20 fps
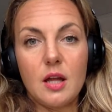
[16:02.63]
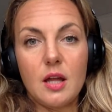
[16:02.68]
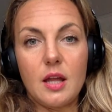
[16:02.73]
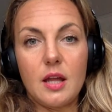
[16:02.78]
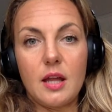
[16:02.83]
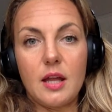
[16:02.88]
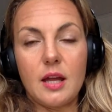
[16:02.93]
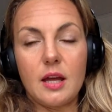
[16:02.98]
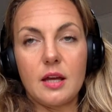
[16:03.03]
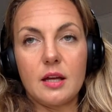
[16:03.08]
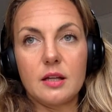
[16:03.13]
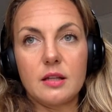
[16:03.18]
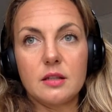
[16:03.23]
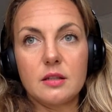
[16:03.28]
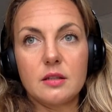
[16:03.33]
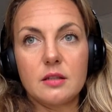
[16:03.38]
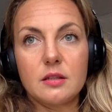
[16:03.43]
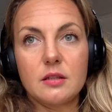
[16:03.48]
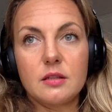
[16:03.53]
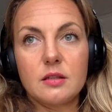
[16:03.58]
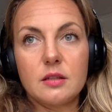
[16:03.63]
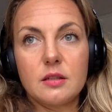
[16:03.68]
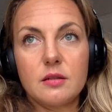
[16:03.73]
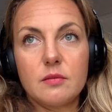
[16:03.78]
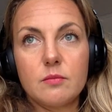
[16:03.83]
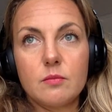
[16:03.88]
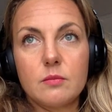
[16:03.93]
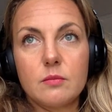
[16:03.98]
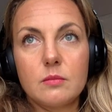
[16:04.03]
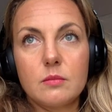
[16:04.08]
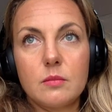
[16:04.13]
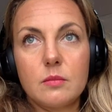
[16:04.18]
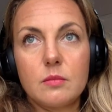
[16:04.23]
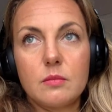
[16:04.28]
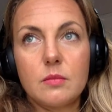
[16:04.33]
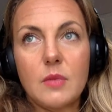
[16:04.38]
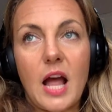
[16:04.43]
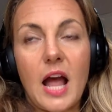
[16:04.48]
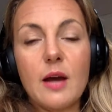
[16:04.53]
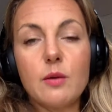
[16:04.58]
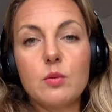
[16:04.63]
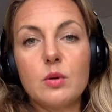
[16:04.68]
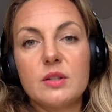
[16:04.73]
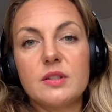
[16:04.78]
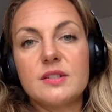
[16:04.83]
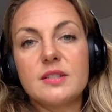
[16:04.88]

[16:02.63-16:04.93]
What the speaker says: And I would